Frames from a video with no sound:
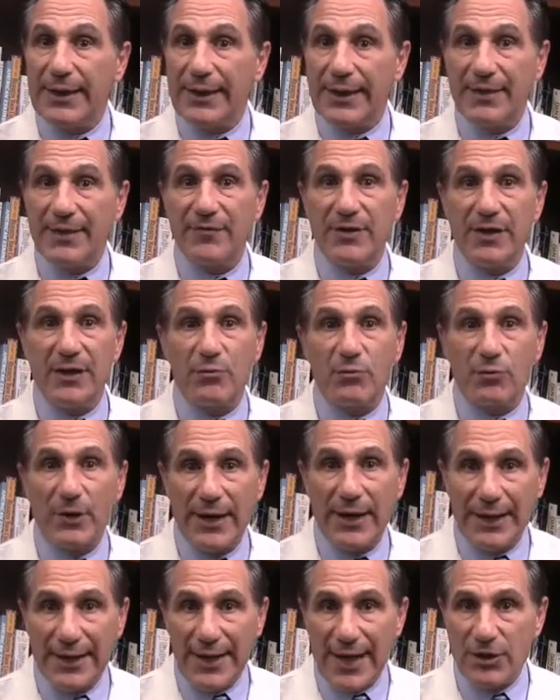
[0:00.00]
Giving him
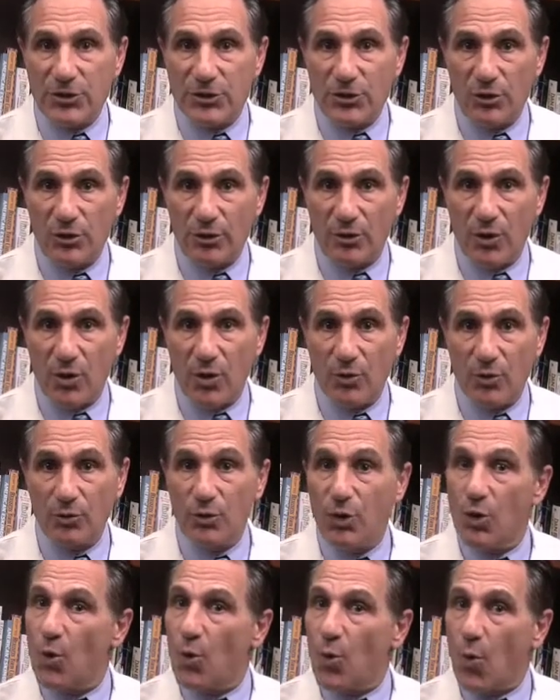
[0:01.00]
radiation
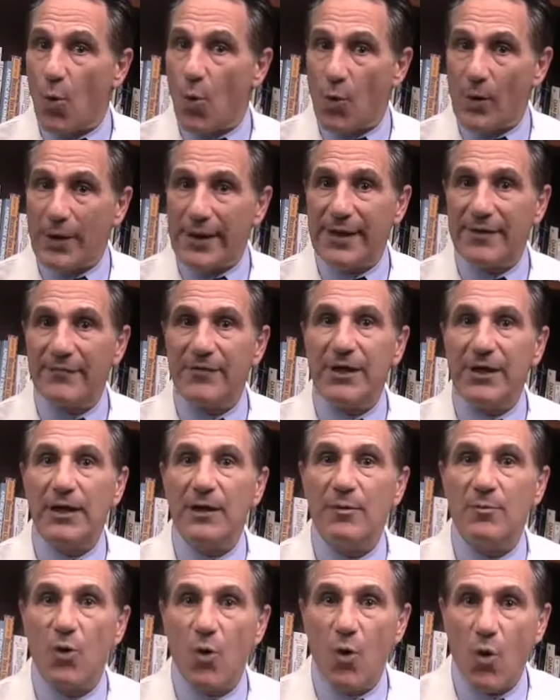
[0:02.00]
alone or giving
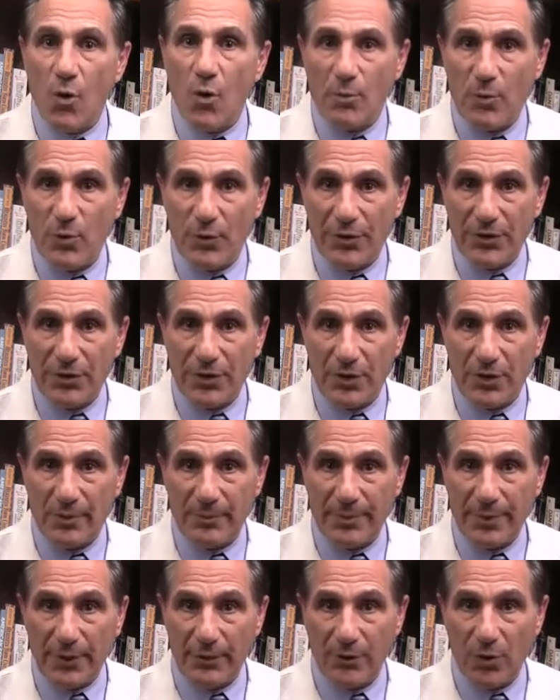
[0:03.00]
him hormone
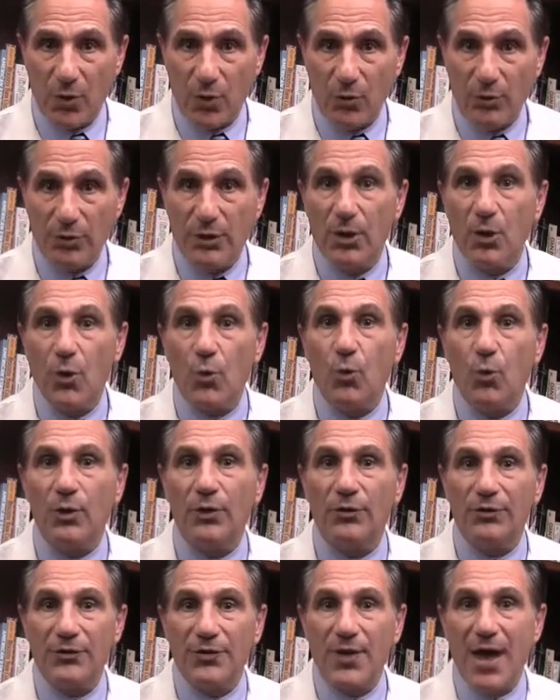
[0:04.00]
therapy alone
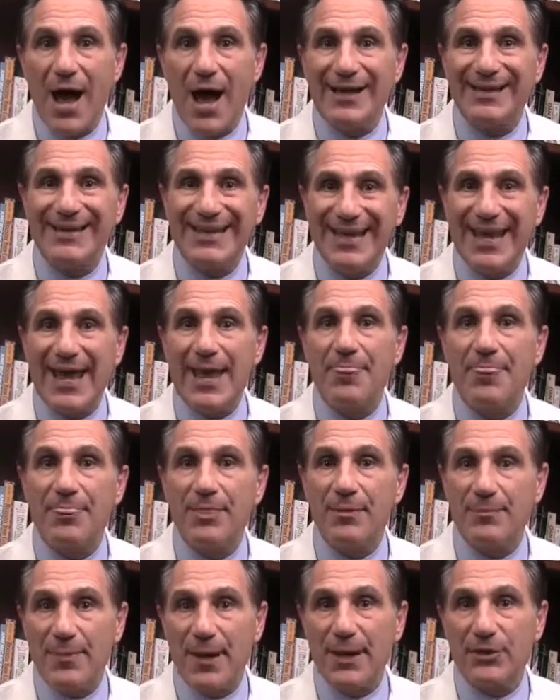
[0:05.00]
will not get
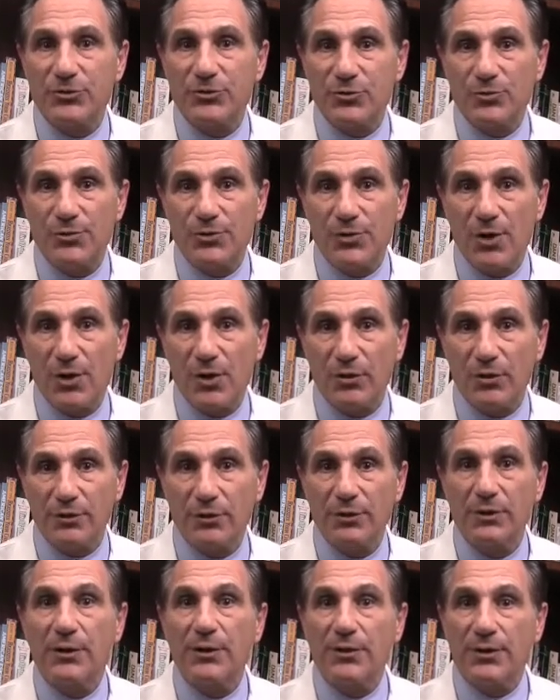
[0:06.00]
the best result.
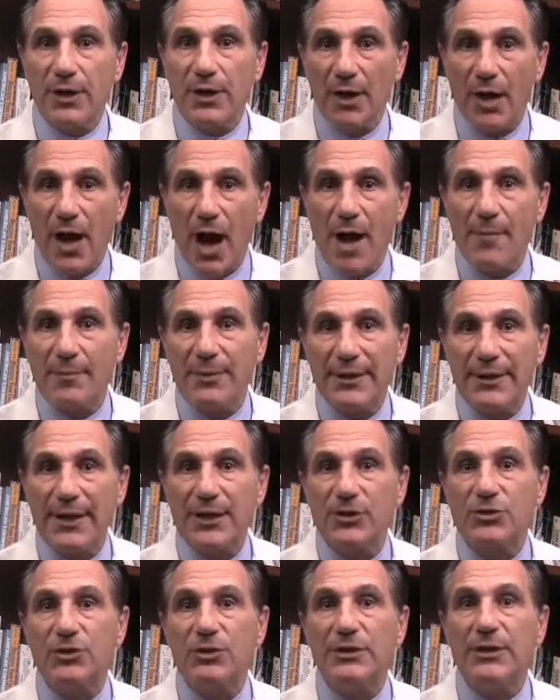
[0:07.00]
The
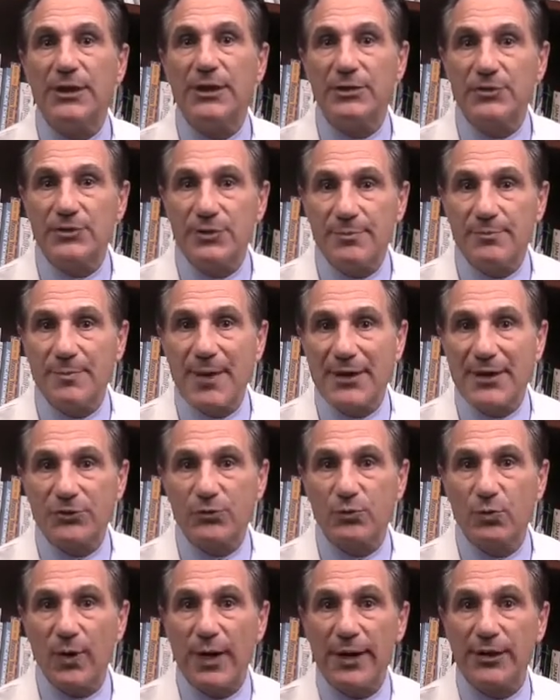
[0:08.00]
combination is the
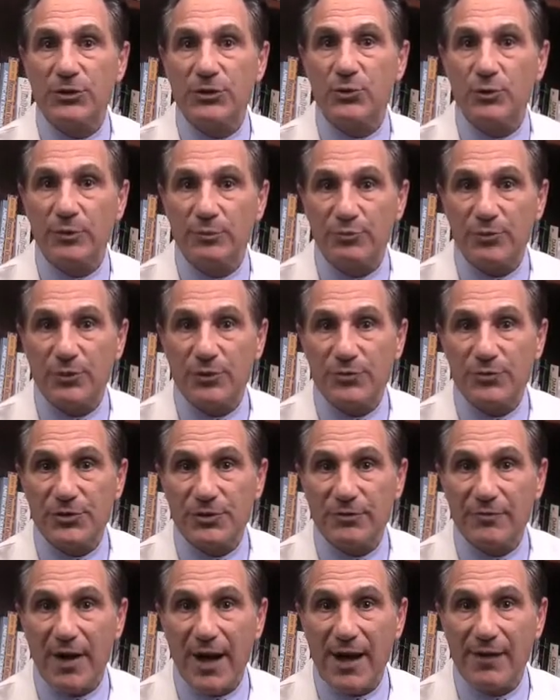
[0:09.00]
best way to improve
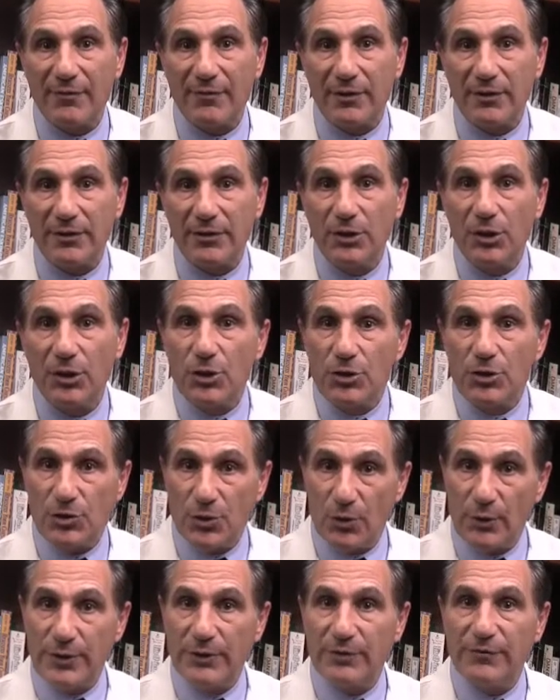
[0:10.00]
survival.
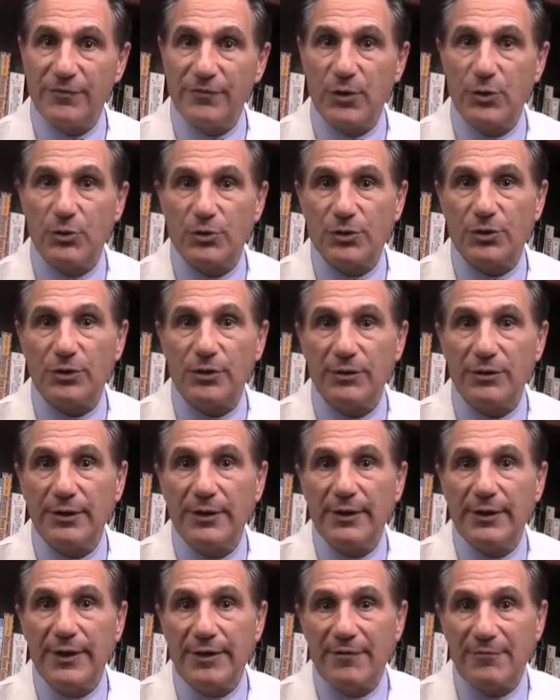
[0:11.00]
So in the future,
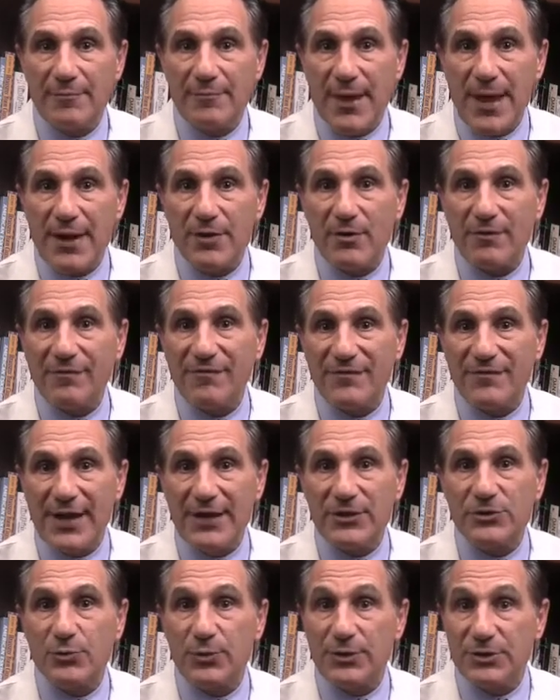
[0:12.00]
if men are
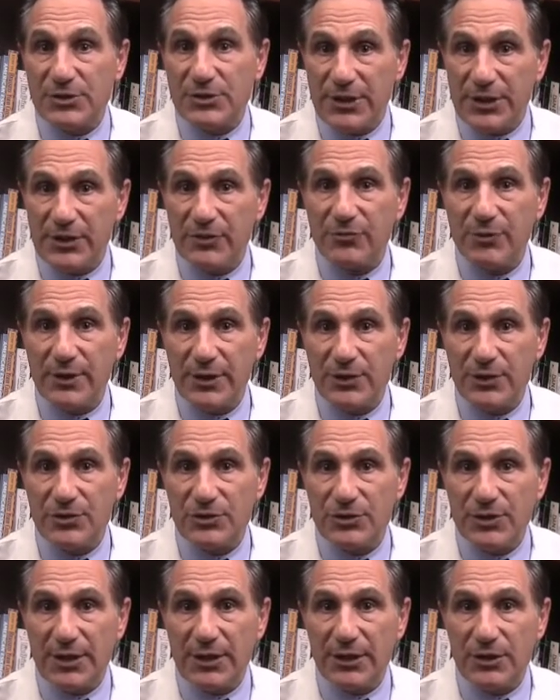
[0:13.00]
faced with T3
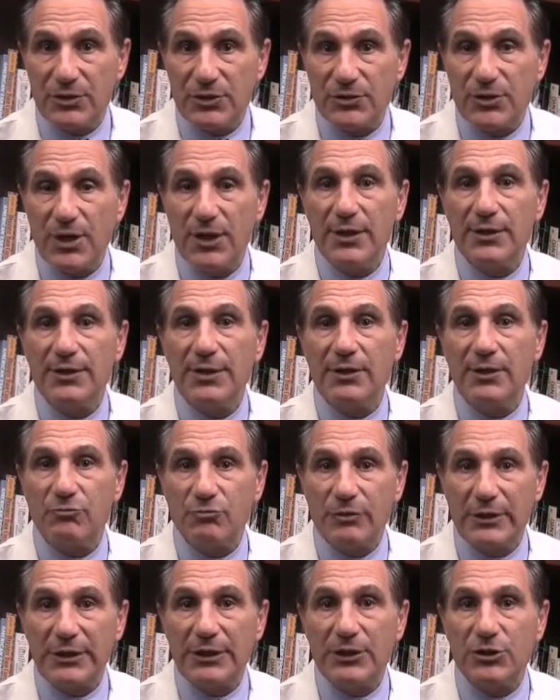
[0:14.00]
disease, they
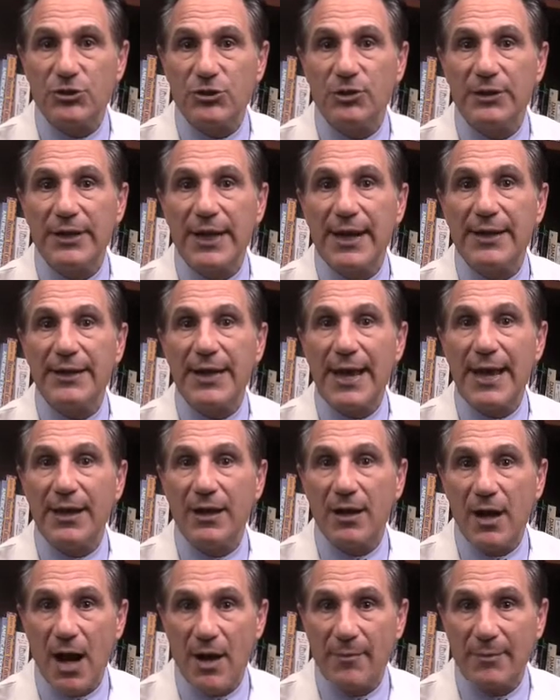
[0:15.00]
really should get a
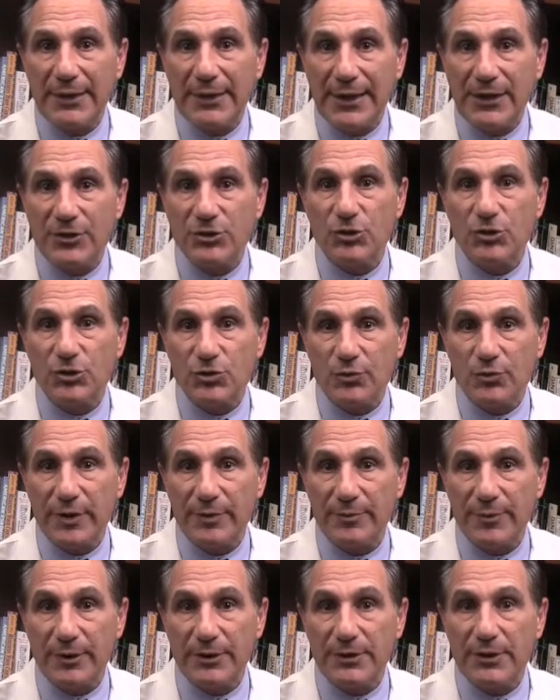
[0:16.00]
combination
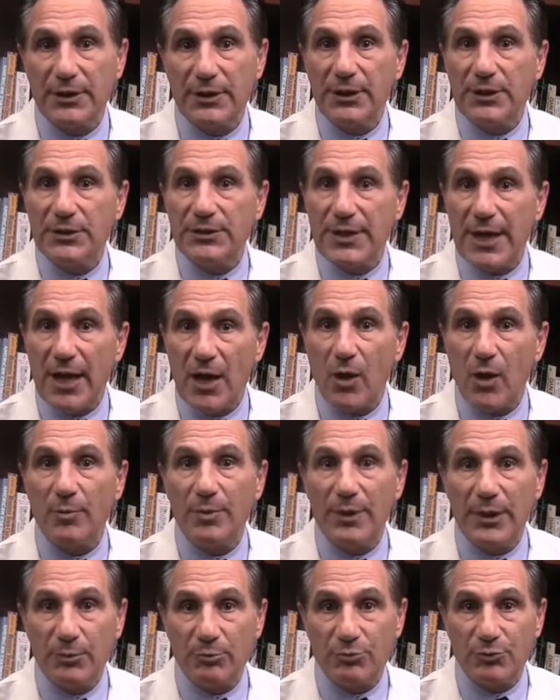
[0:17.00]
treatment to
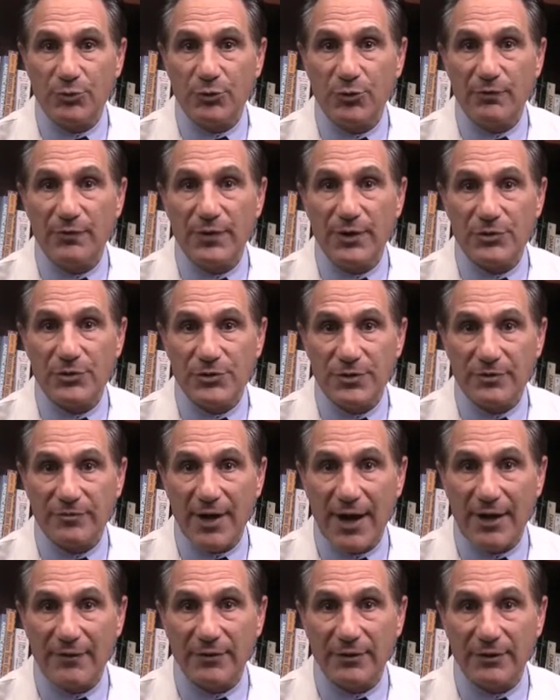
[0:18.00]
help improve their
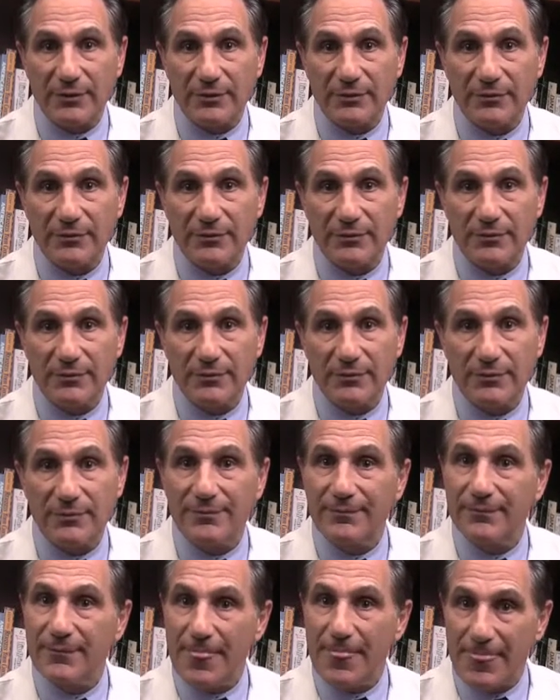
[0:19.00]
survival.
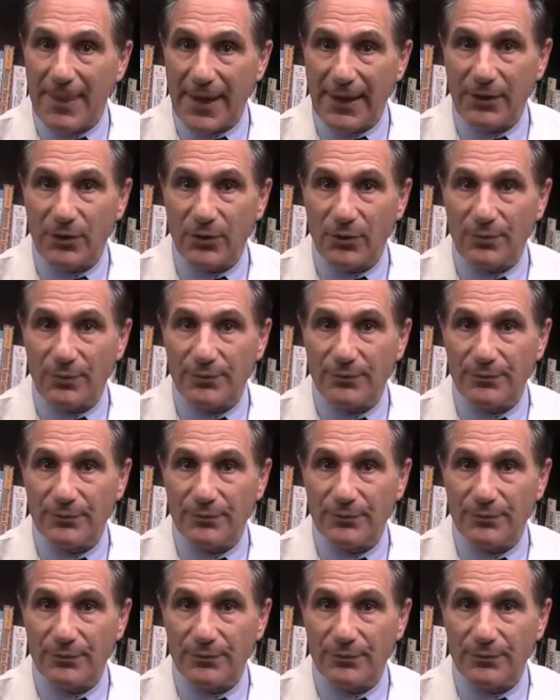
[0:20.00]
Thank you.